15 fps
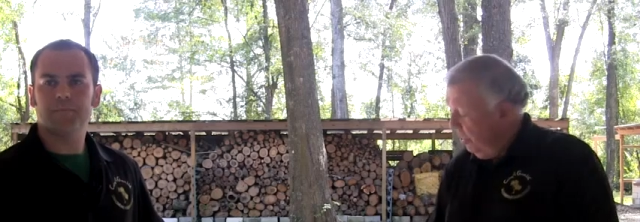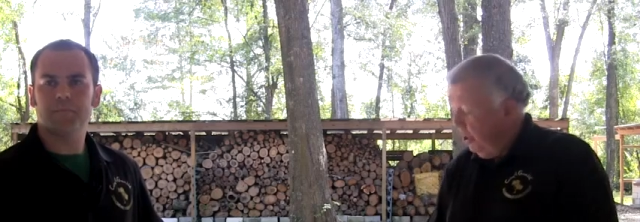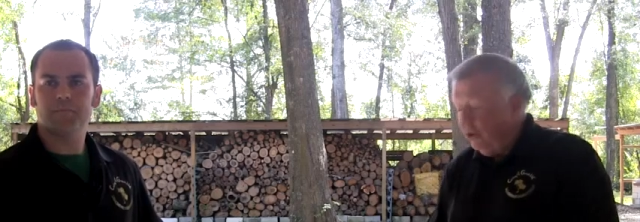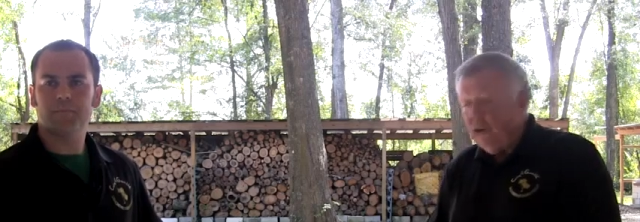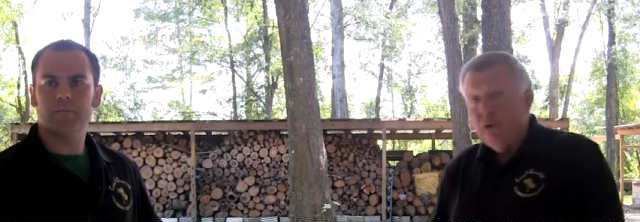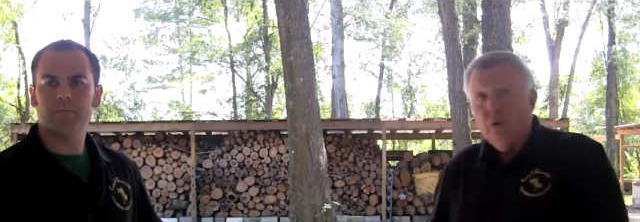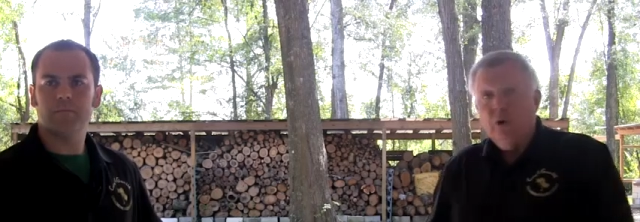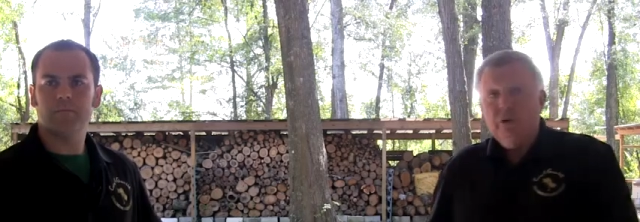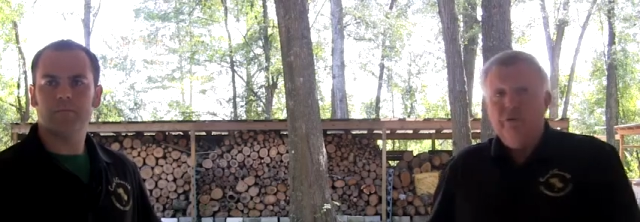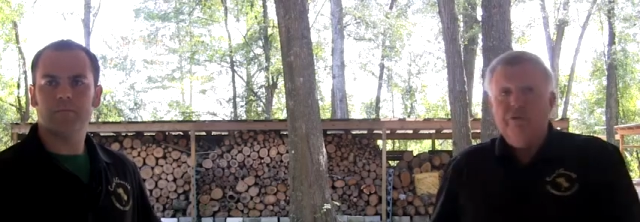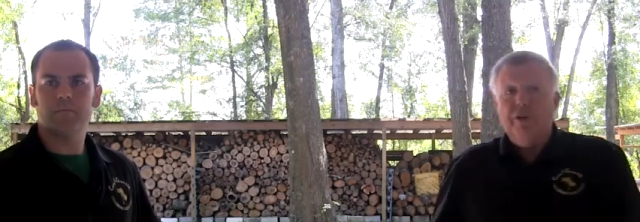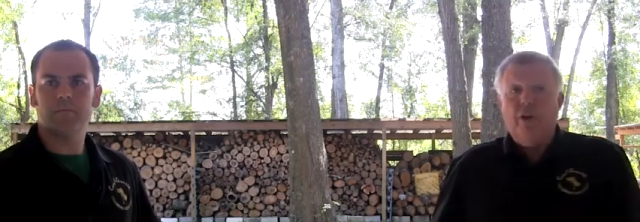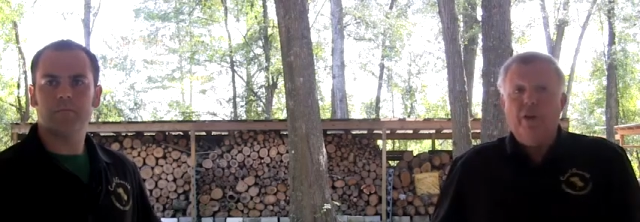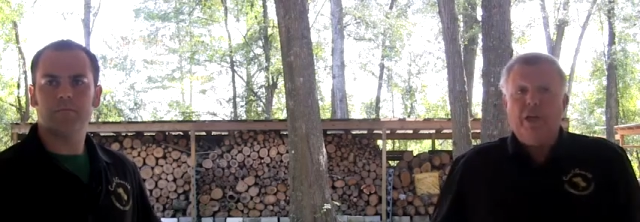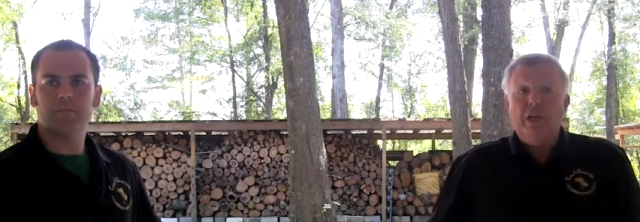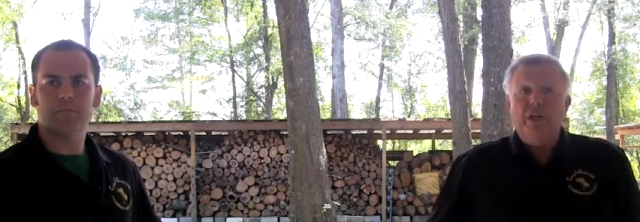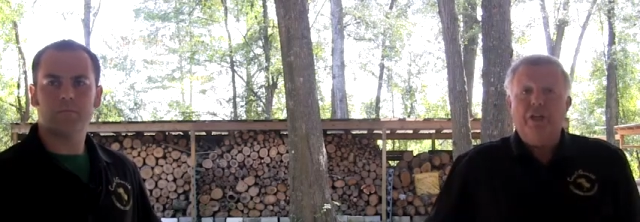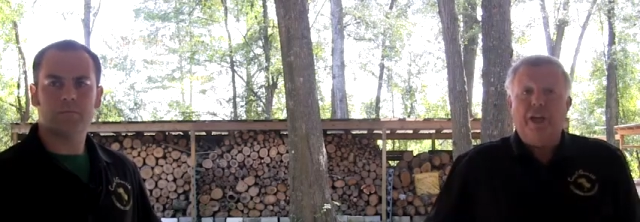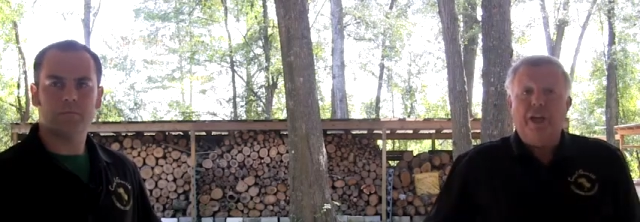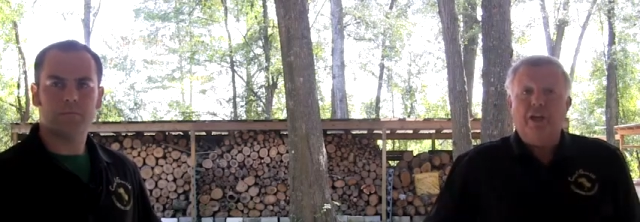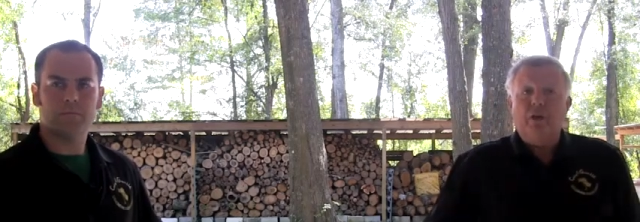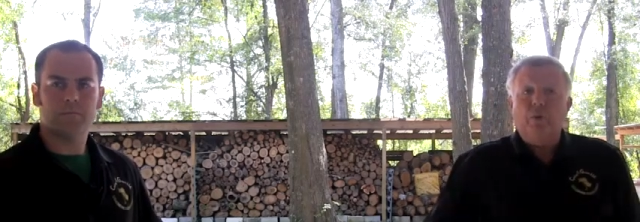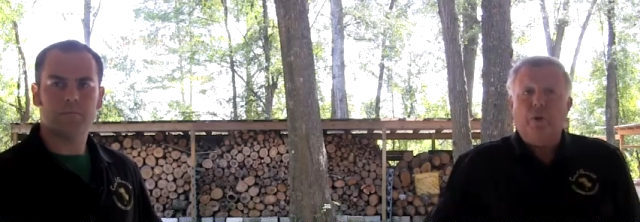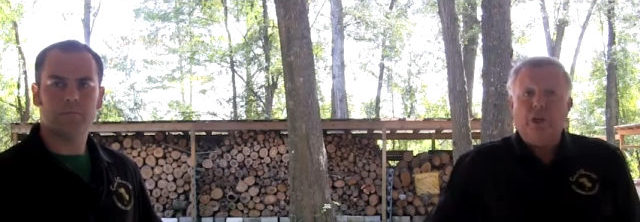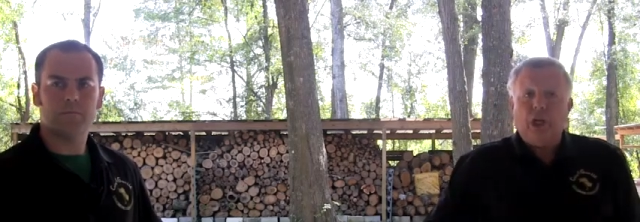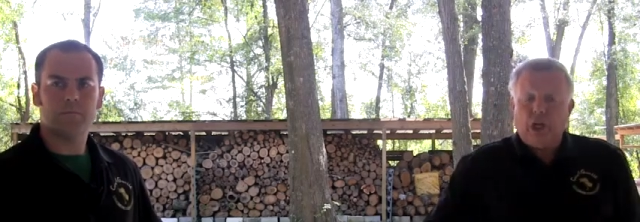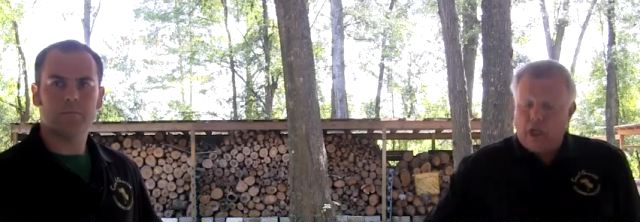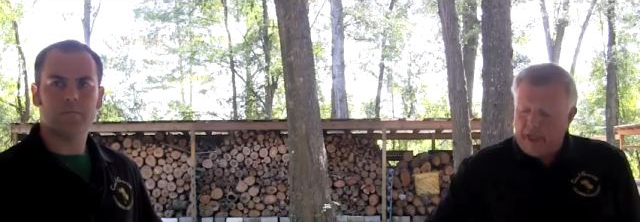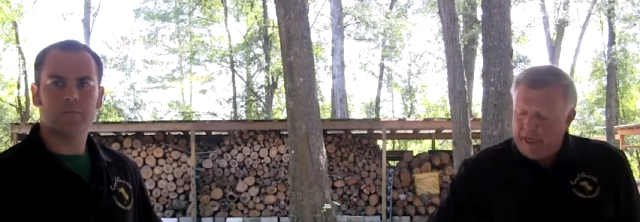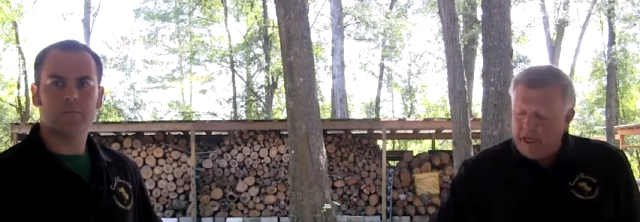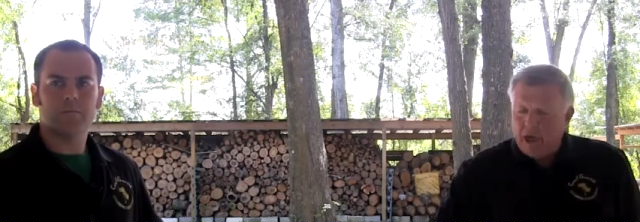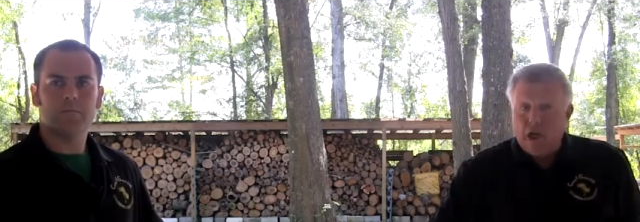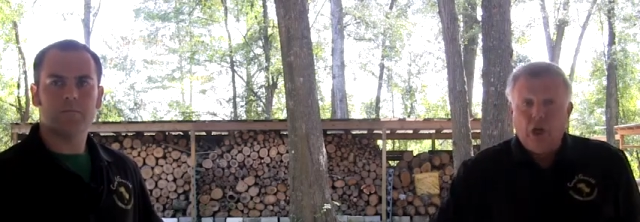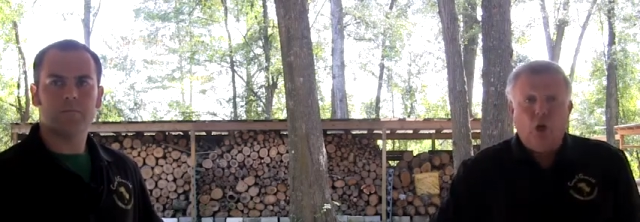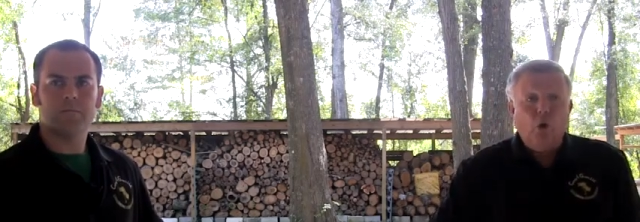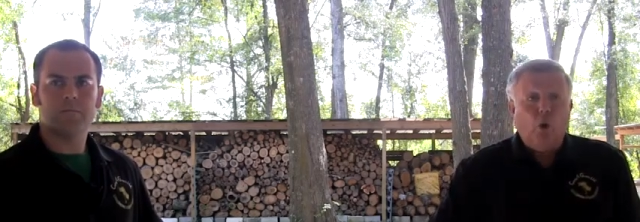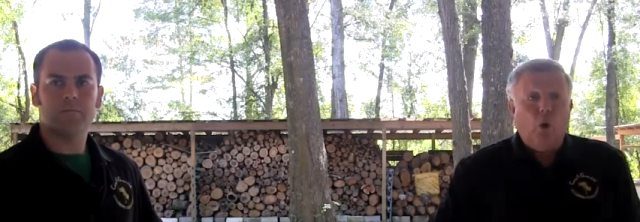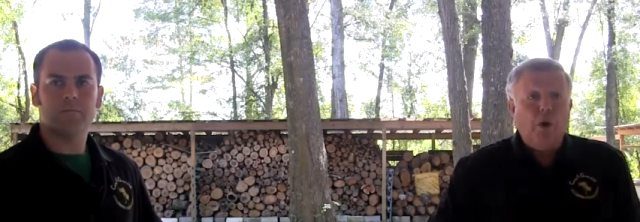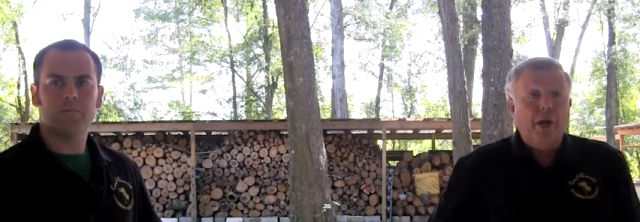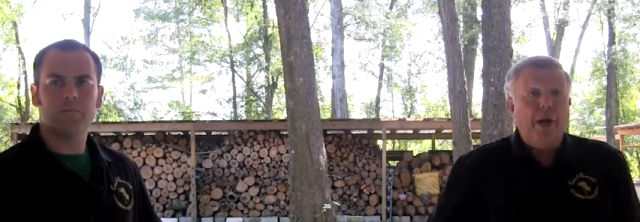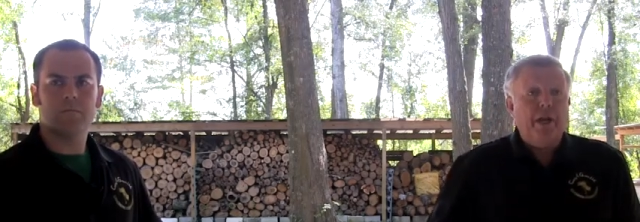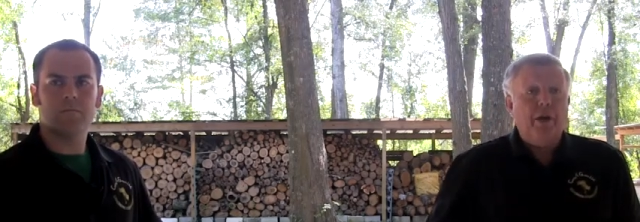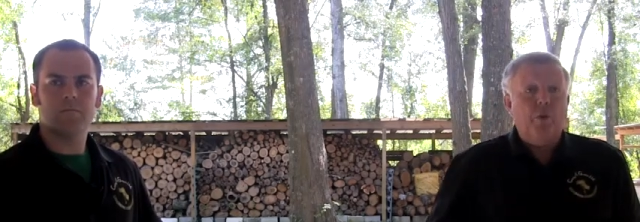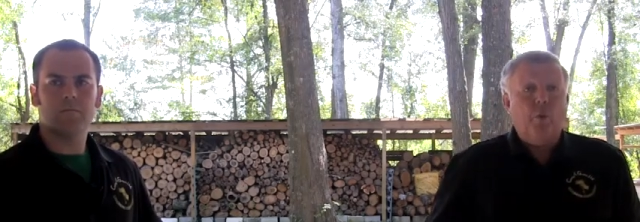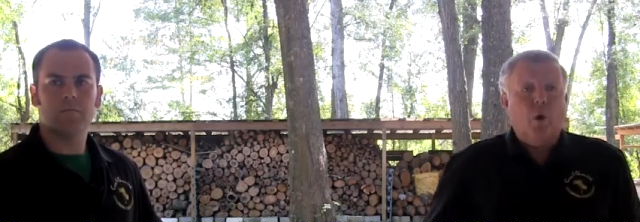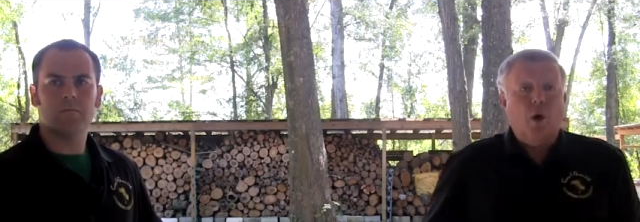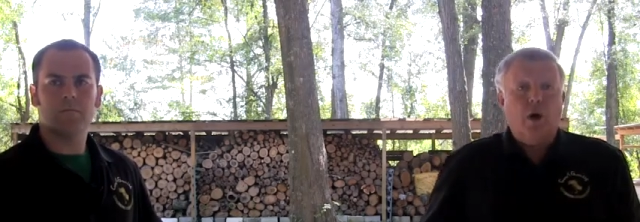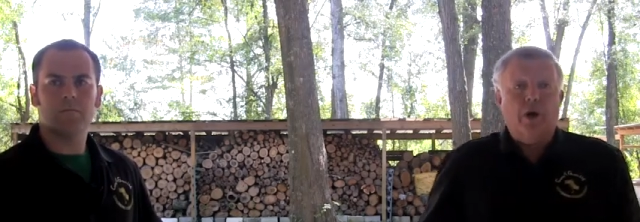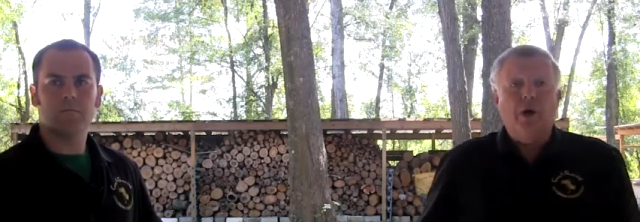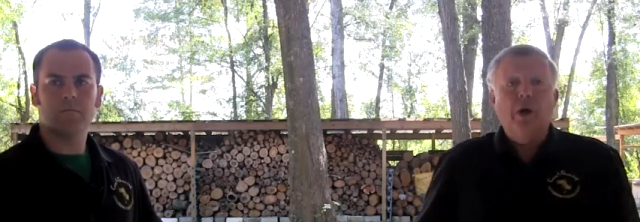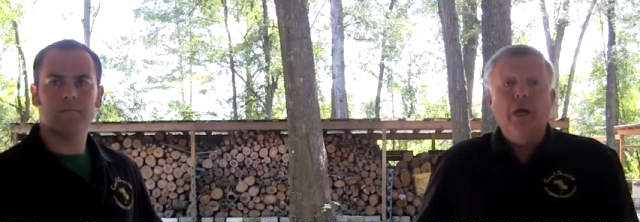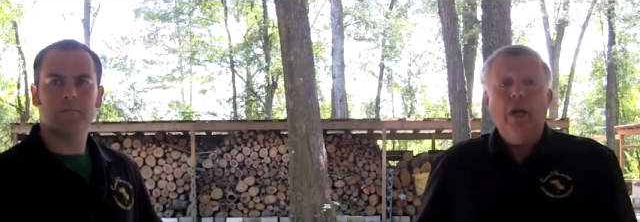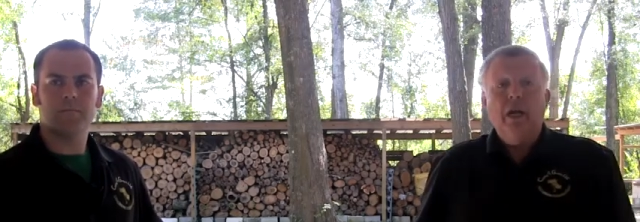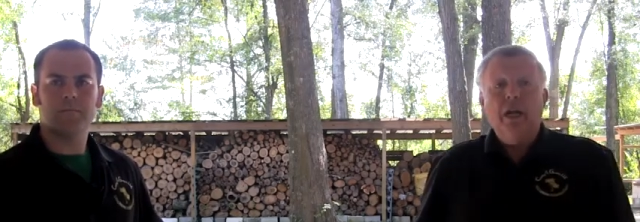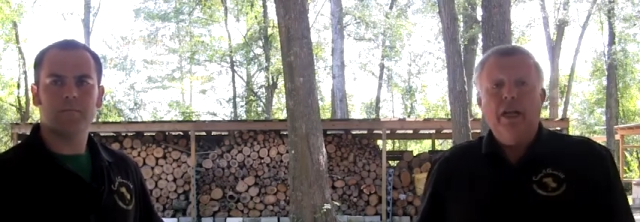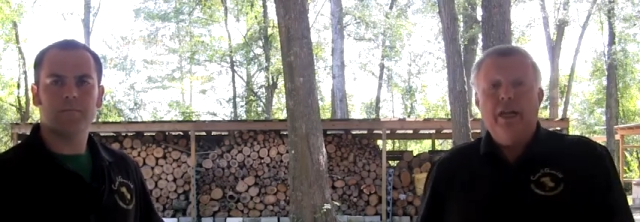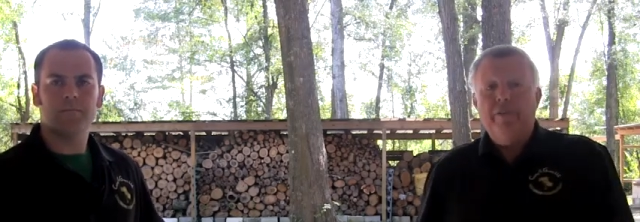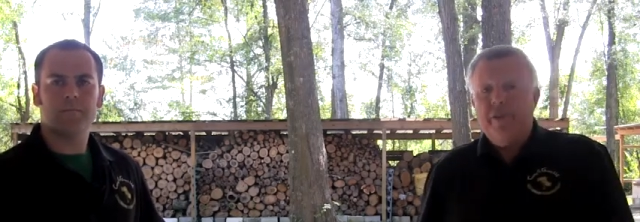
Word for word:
Speaker 1: Then you want to fill the container with clean unchlorinated water,